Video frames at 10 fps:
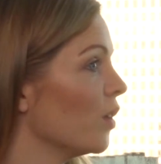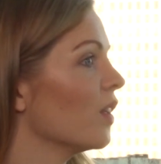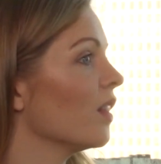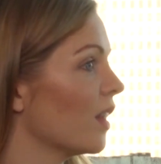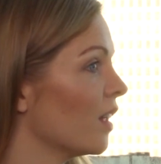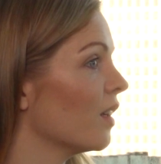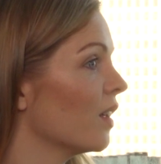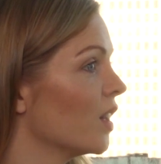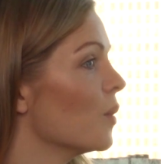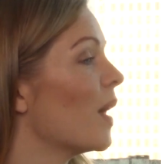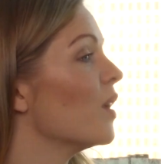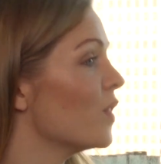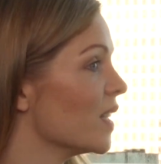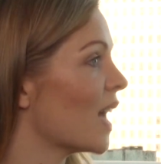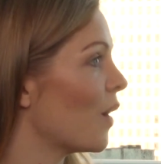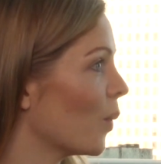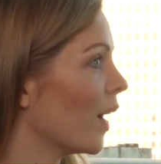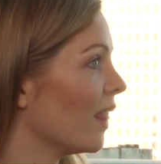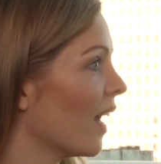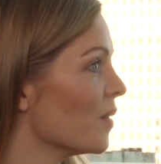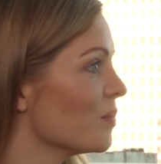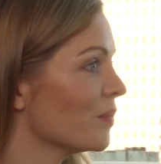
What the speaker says: You think the benefits outweigh that?